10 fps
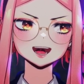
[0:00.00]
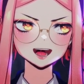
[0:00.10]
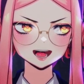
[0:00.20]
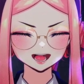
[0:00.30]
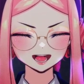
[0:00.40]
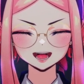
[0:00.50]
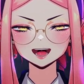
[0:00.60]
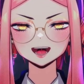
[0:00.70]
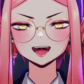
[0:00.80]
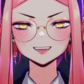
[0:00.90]
Sitting in a
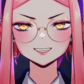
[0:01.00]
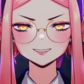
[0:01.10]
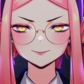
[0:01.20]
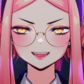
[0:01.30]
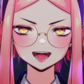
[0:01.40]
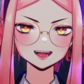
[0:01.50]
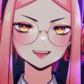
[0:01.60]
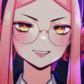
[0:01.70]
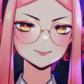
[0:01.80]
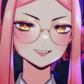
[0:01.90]
car with his
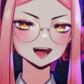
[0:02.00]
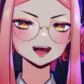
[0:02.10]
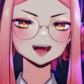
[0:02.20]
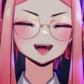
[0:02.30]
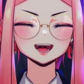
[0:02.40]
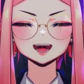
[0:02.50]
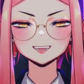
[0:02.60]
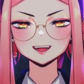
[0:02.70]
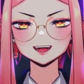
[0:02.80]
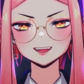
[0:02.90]
girlfriend
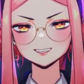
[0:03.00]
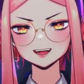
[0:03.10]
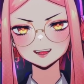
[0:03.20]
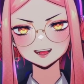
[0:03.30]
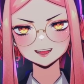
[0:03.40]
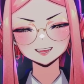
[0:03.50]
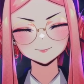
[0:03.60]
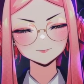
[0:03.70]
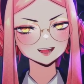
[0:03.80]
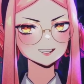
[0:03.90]
just in the
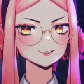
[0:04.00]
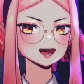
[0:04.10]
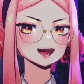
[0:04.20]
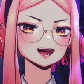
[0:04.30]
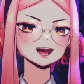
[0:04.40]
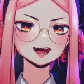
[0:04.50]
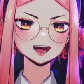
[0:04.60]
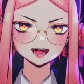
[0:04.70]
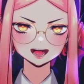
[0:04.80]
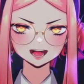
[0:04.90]
middle of the night,
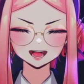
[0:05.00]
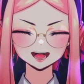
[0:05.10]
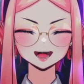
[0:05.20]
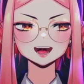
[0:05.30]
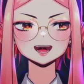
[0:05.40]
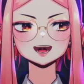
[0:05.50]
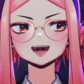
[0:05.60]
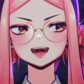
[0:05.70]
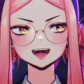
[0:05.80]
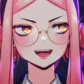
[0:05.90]
late at
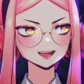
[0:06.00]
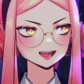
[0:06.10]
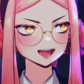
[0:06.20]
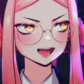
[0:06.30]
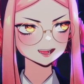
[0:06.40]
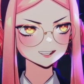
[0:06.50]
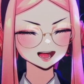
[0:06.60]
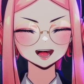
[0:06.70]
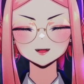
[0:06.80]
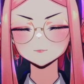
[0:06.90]
night, in a
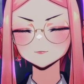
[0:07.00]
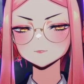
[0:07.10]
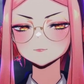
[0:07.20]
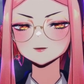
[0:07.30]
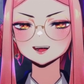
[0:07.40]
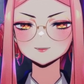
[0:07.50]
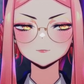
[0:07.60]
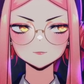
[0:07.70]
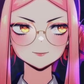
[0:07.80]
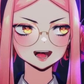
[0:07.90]
probably remote
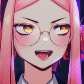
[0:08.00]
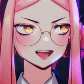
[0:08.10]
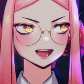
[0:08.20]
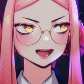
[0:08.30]
area.